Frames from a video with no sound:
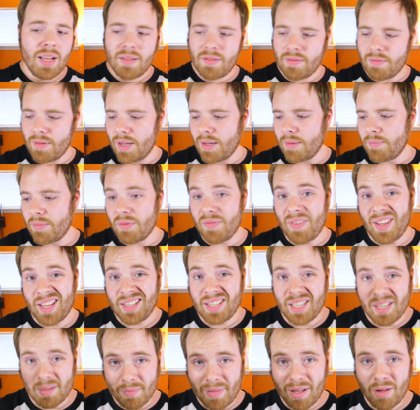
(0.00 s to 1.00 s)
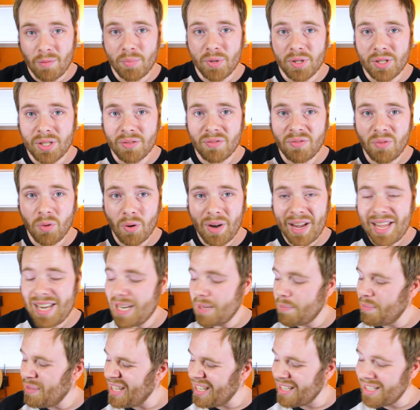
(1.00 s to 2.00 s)
the fact that it outputs a
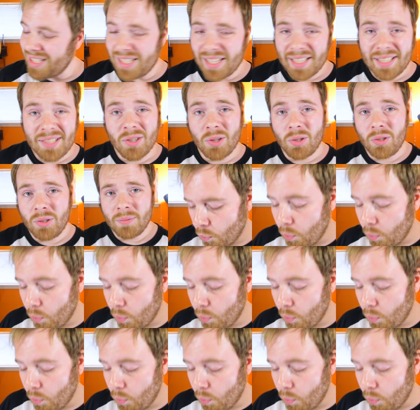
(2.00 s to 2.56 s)
480p signal.